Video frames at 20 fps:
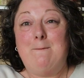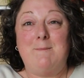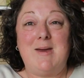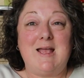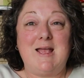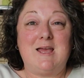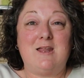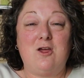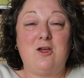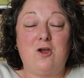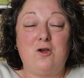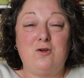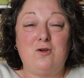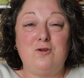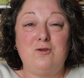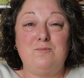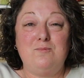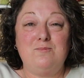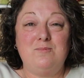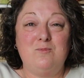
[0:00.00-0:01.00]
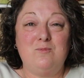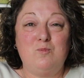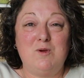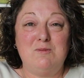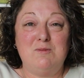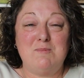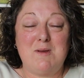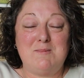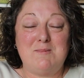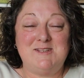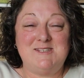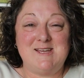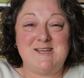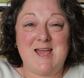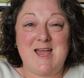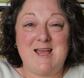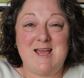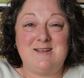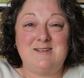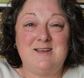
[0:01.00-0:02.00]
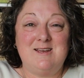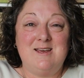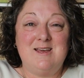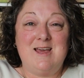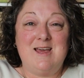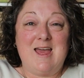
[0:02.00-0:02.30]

back at home with Mum and Dad,